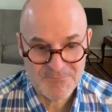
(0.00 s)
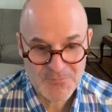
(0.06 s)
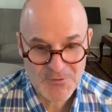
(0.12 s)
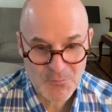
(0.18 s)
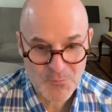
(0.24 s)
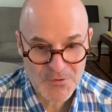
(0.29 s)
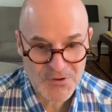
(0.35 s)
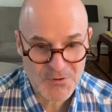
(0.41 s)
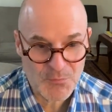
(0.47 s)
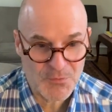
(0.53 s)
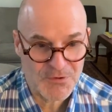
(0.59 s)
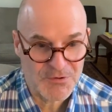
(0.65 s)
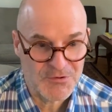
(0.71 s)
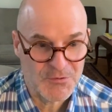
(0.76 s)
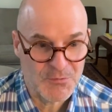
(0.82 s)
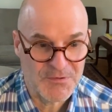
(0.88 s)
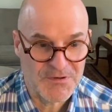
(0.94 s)
you know, what do you want
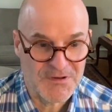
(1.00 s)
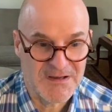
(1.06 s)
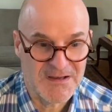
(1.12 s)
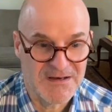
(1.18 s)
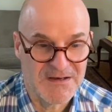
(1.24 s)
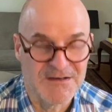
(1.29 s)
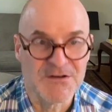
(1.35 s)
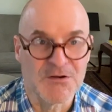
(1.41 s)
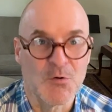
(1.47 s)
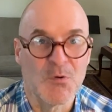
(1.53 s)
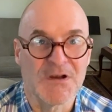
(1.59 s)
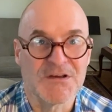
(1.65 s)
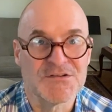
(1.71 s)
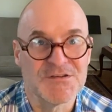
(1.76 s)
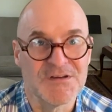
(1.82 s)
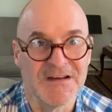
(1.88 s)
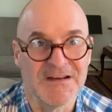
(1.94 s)
to do when you get into
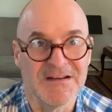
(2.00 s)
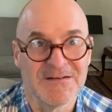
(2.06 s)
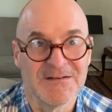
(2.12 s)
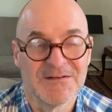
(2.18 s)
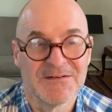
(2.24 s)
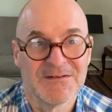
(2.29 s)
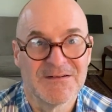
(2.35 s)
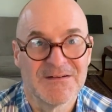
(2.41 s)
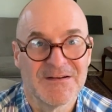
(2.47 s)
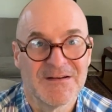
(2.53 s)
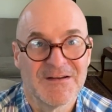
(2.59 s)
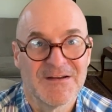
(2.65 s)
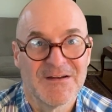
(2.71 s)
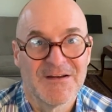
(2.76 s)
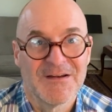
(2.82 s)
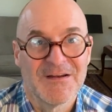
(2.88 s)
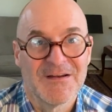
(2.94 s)
quicksand?
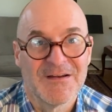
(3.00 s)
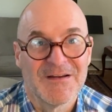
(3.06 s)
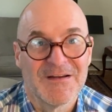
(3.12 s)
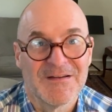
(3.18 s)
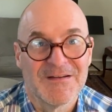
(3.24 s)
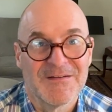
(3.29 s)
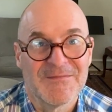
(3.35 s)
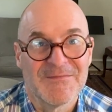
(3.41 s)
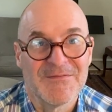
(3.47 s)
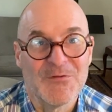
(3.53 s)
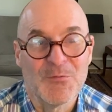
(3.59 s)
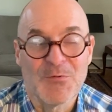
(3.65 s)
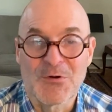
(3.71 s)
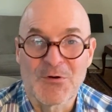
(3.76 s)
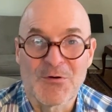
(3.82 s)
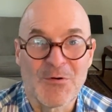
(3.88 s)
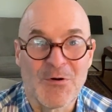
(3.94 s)
You
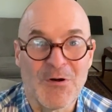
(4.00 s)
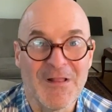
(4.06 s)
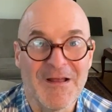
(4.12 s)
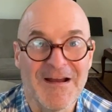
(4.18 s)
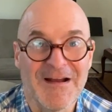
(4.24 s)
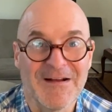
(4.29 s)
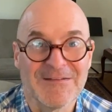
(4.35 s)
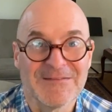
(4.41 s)
want to crawl out.